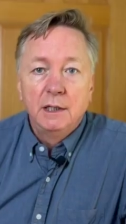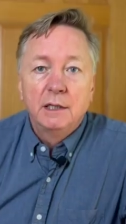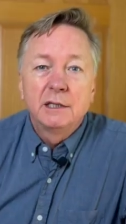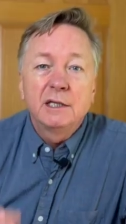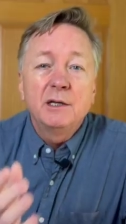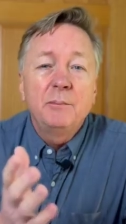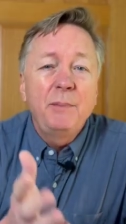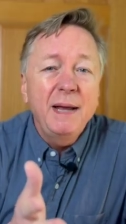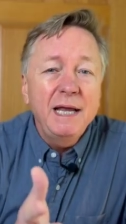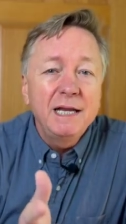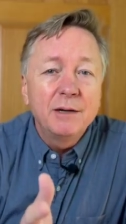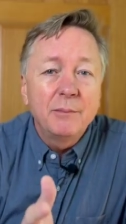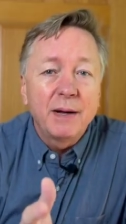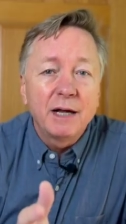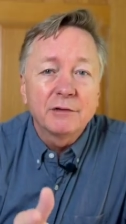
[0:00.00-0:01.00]
The debate
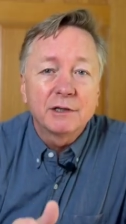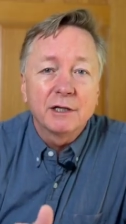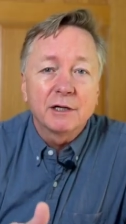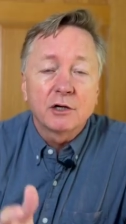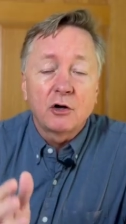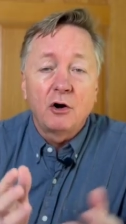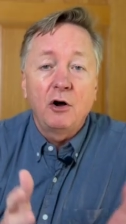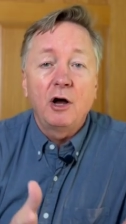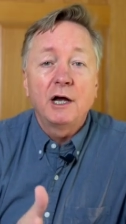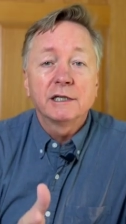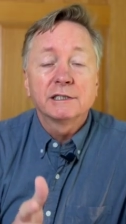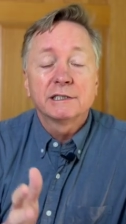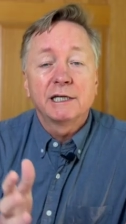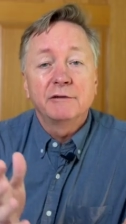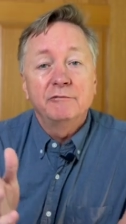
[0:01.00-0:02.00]
about the
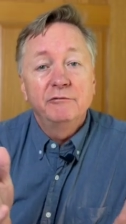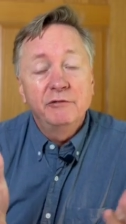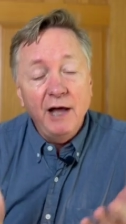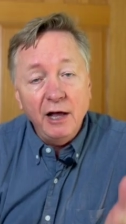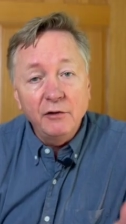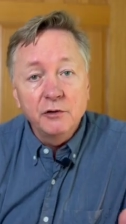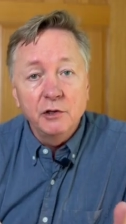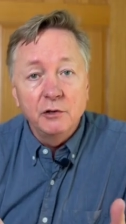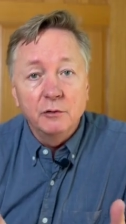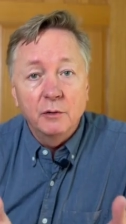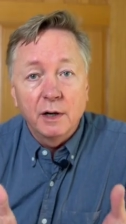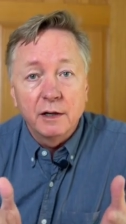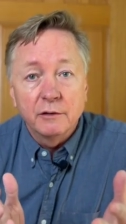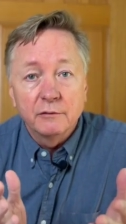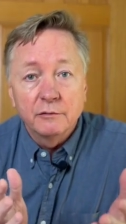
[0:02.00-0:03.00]
cost and value
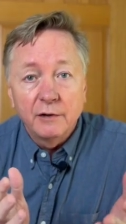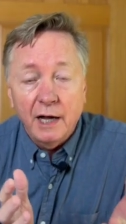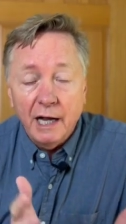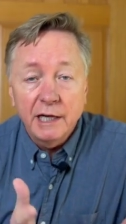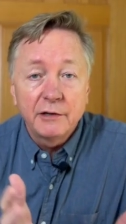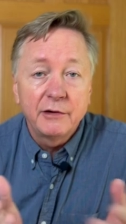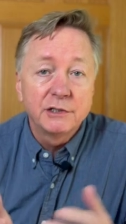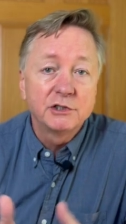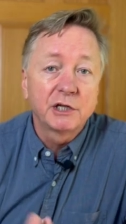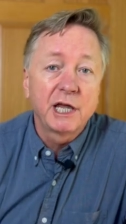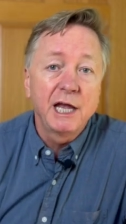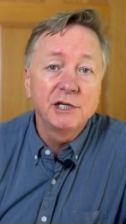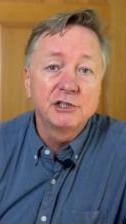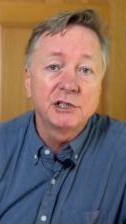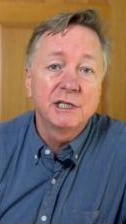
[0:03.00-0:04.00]
of higher
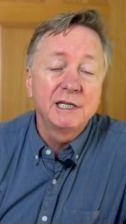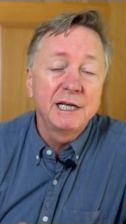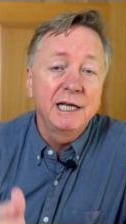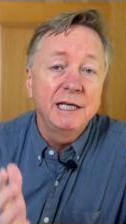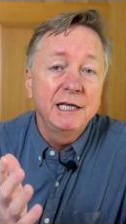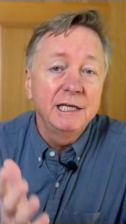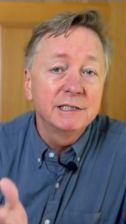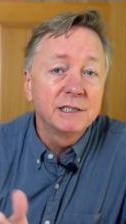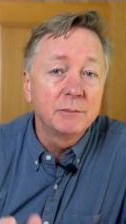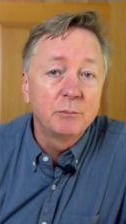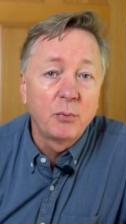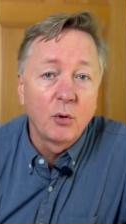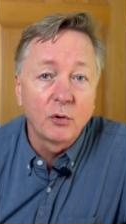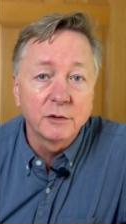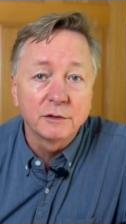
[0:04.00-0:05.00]
education today is
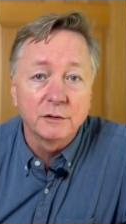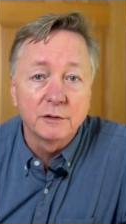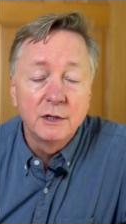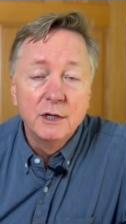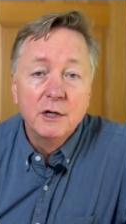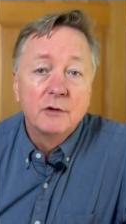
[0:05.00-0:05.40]
important,